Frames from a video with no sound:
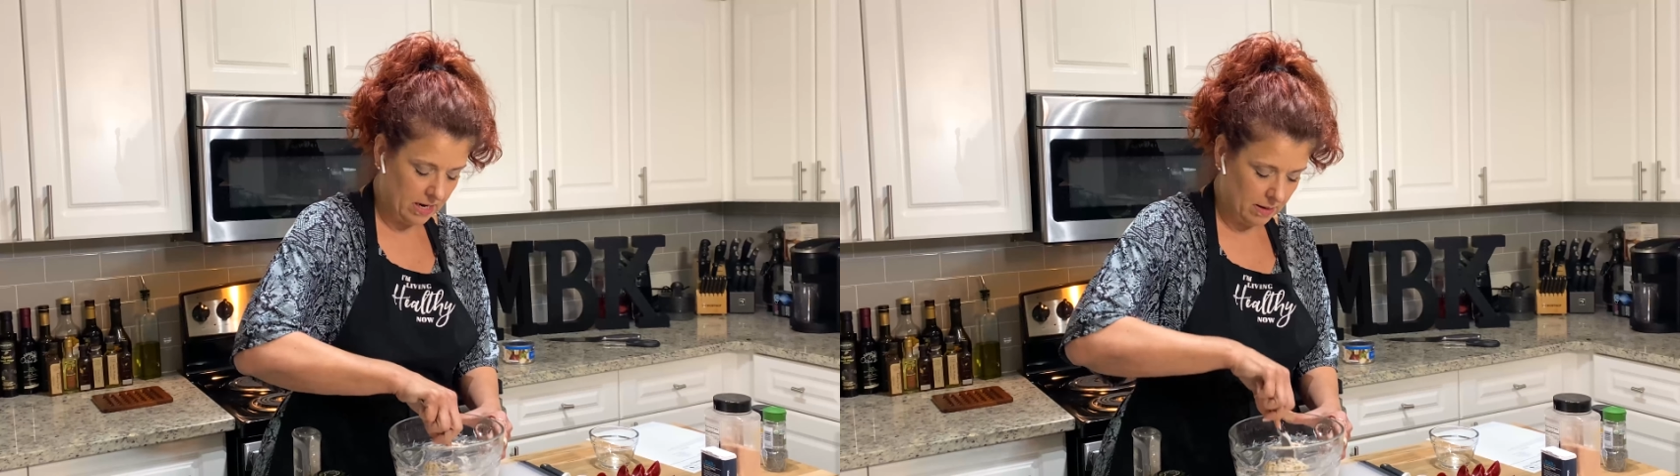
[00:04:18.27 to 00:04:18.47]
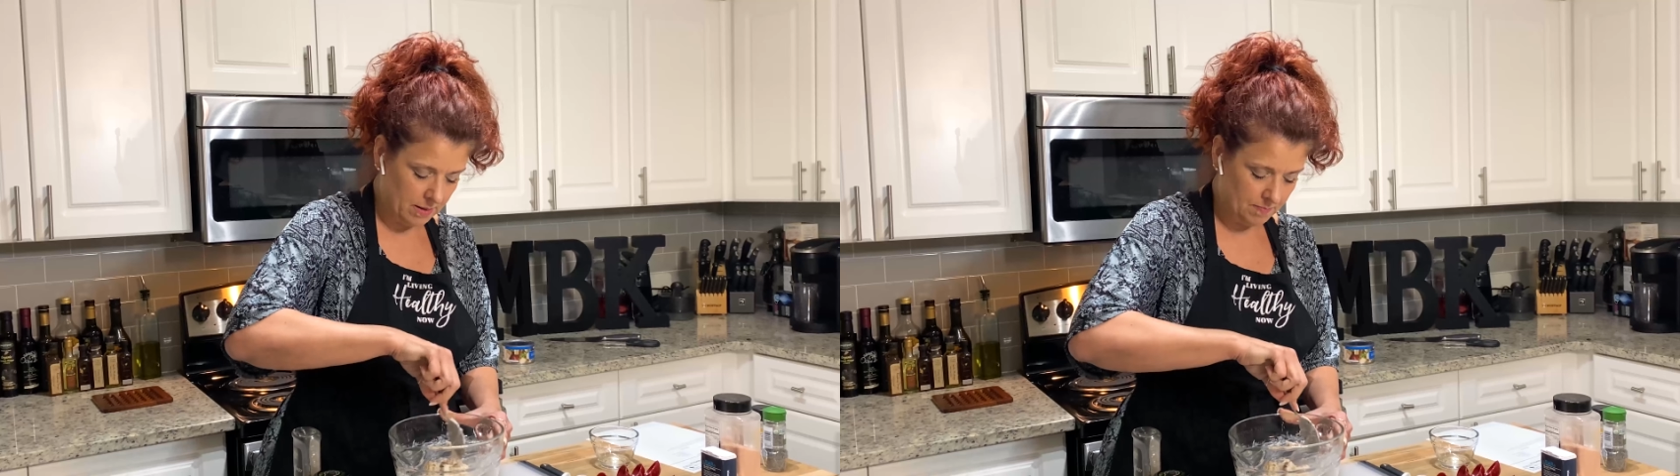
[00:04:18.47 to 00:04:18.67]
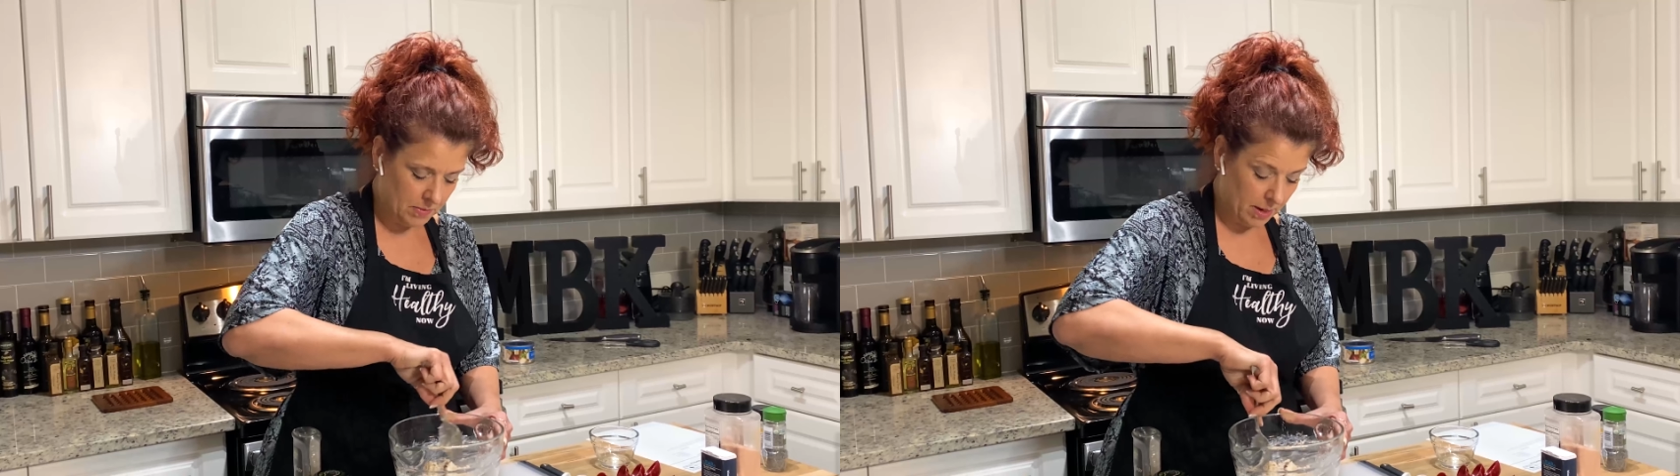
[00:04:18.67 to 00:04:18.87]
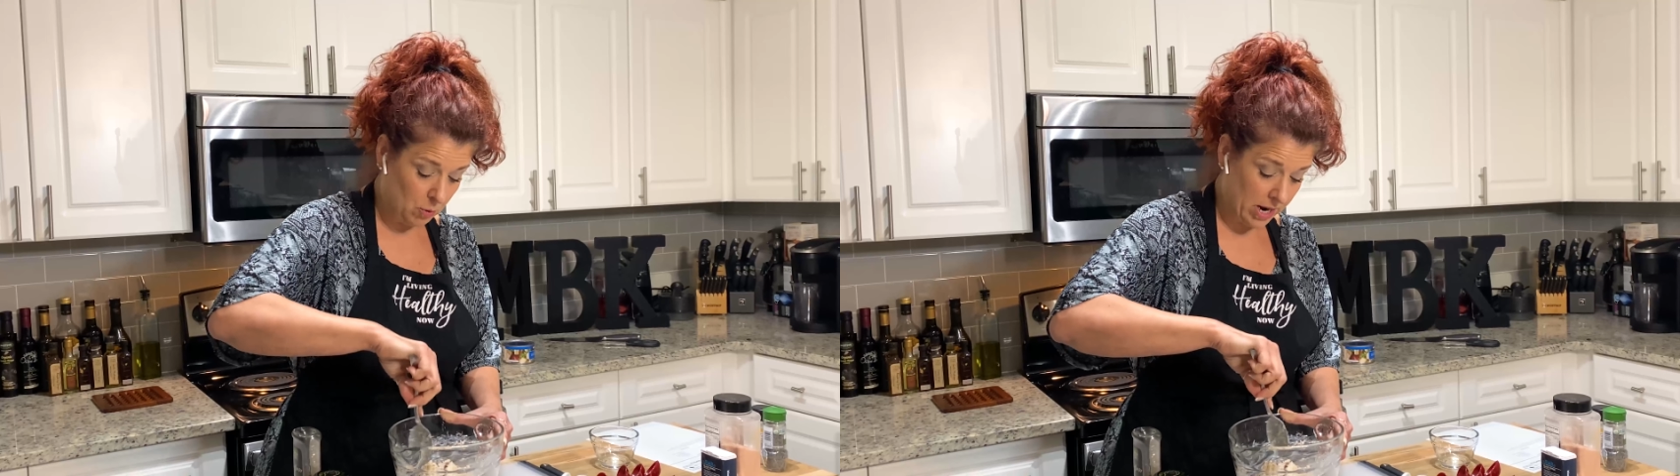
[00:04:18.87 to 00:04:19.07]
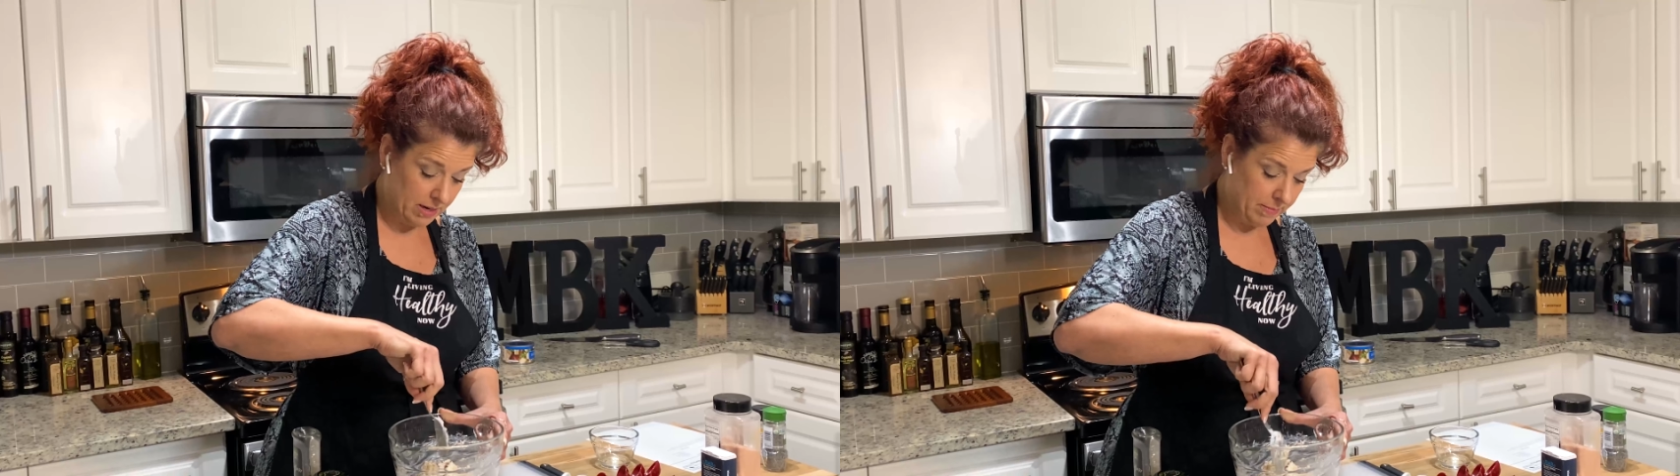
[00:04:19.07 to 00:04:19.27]
a
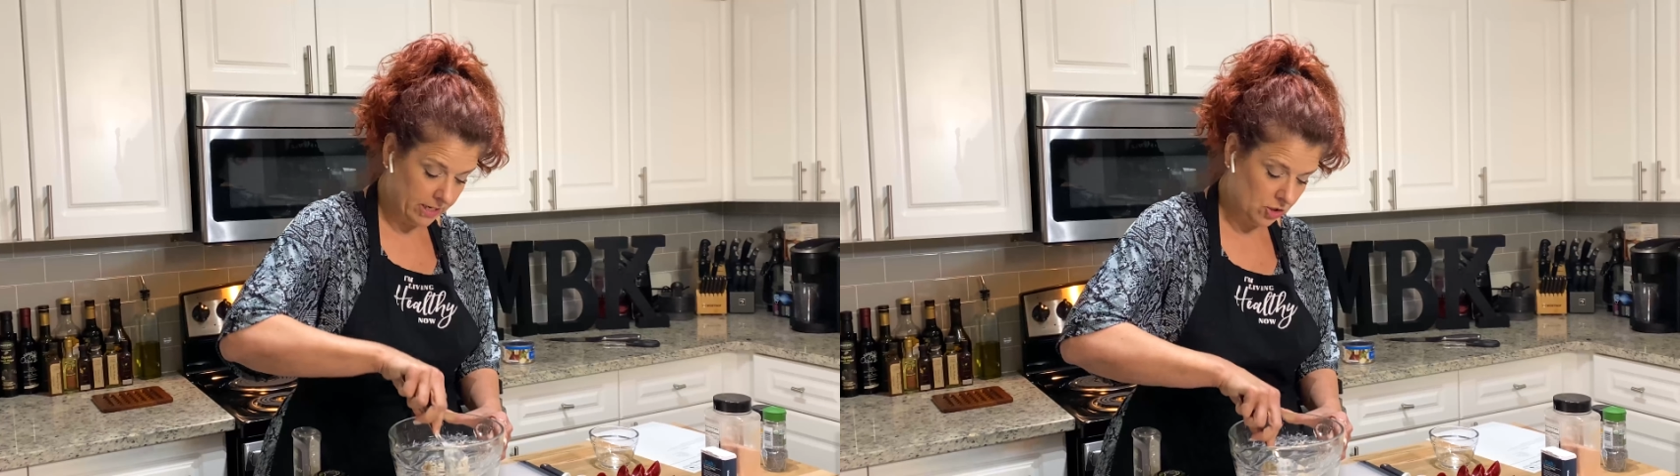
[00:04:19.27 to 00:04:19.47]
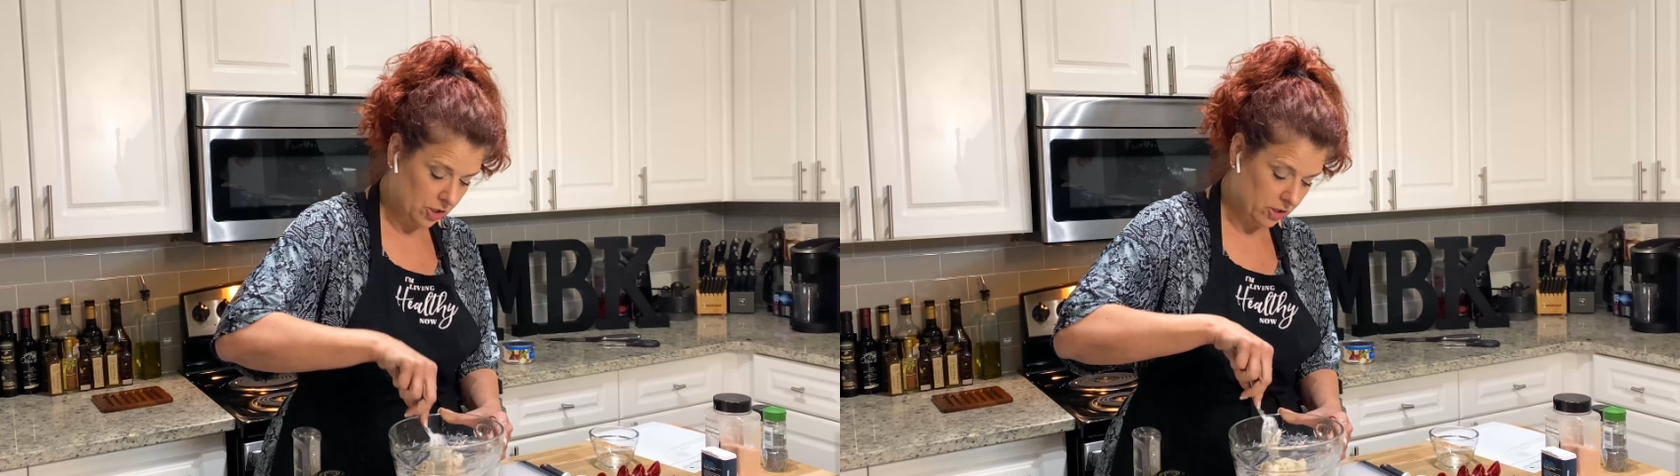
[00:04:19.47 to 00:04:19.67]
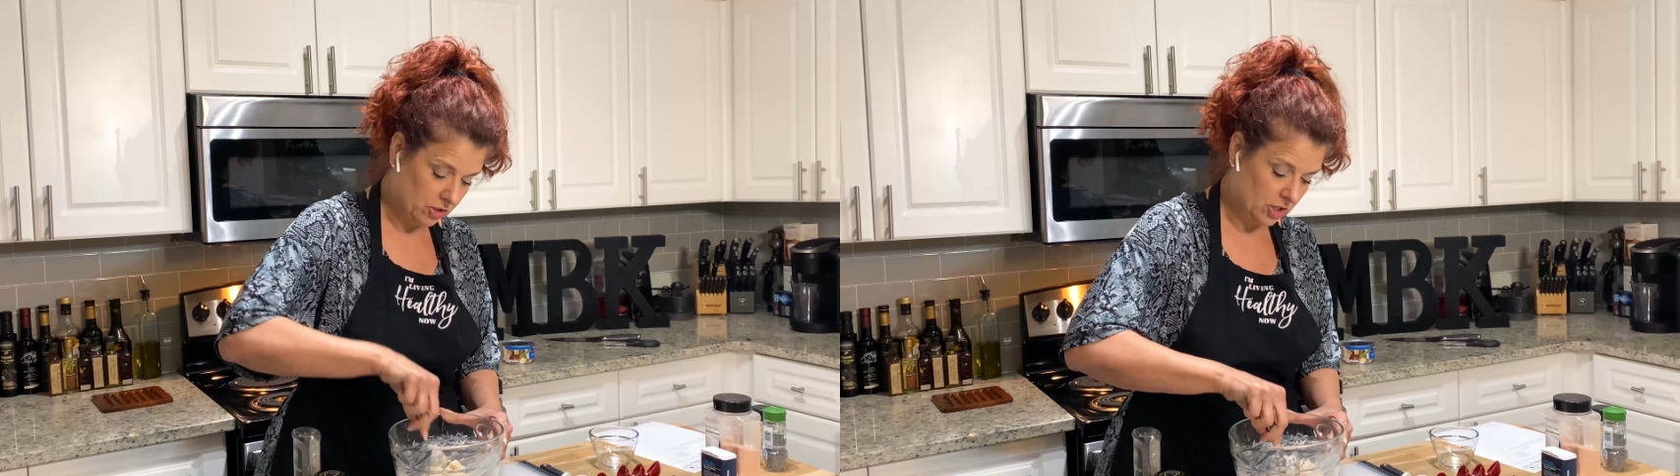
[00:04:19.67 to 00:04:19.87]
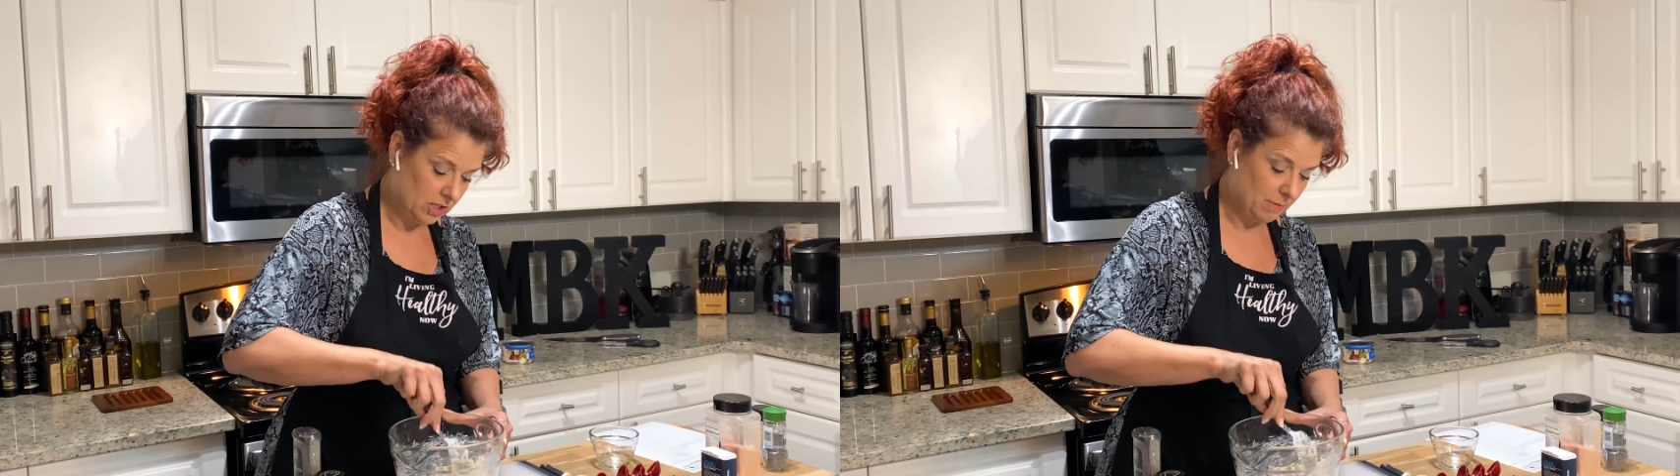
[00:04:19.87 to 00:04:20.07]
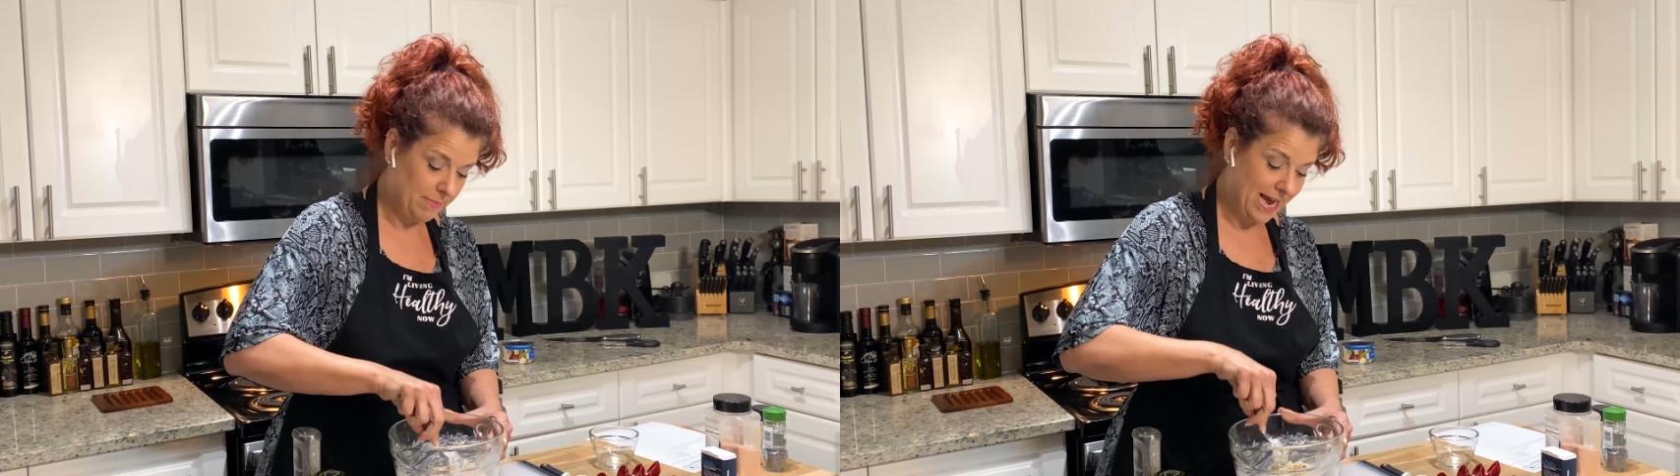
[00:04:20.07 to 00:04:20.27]
brine mixture just to